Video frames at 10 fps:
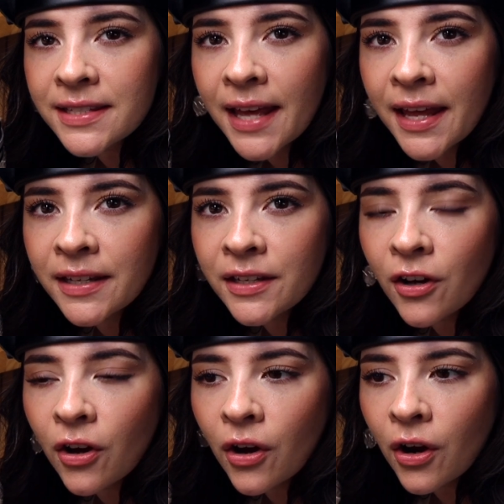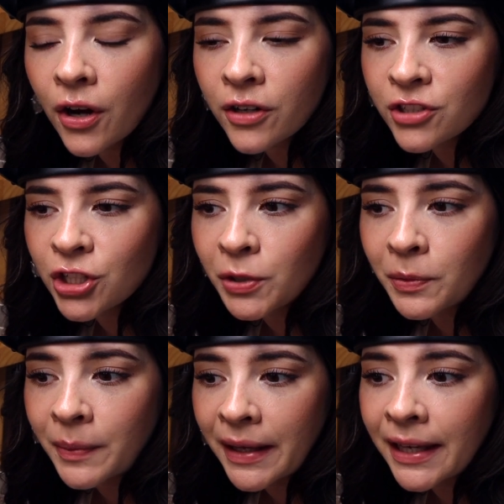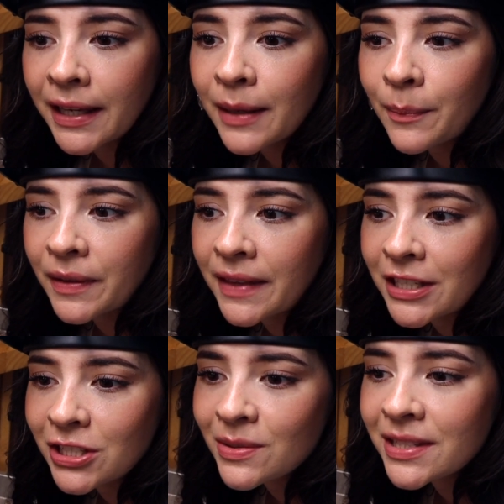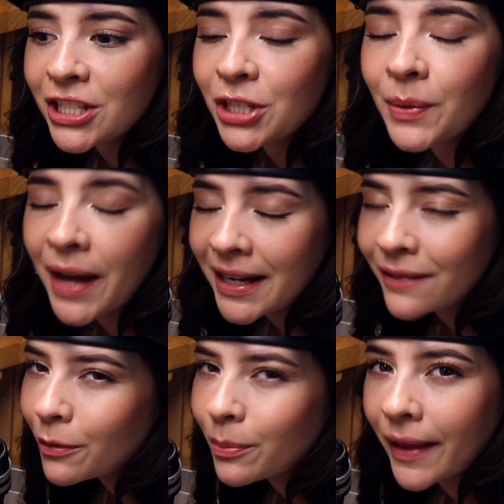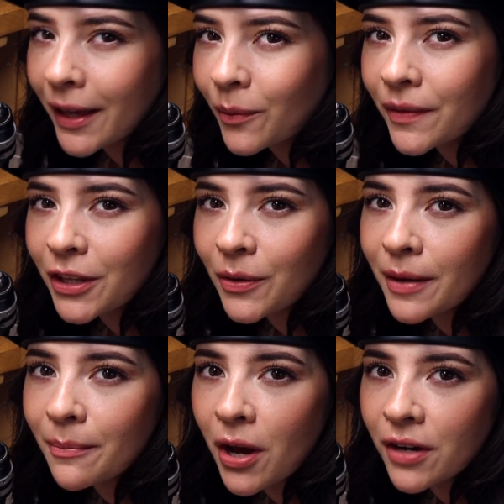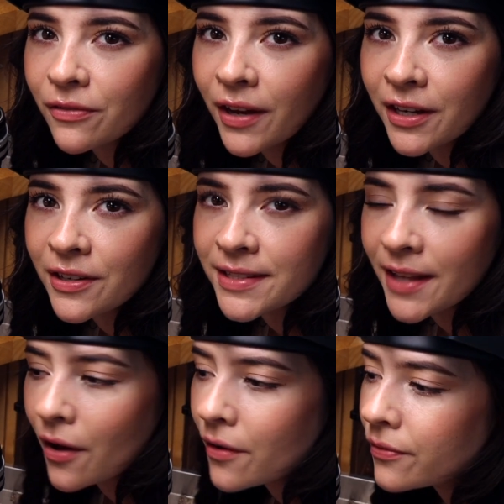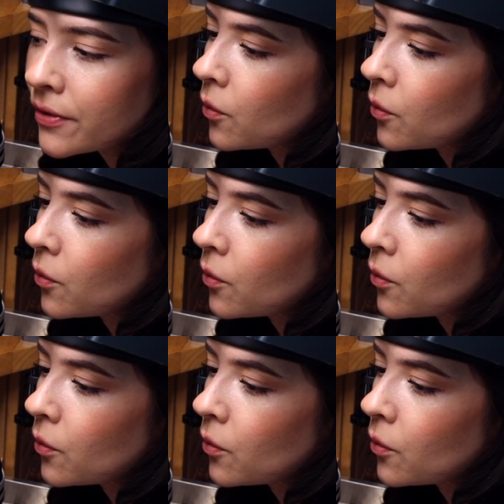send are too big, but they do send you kind of a blank one that you can modify yourself,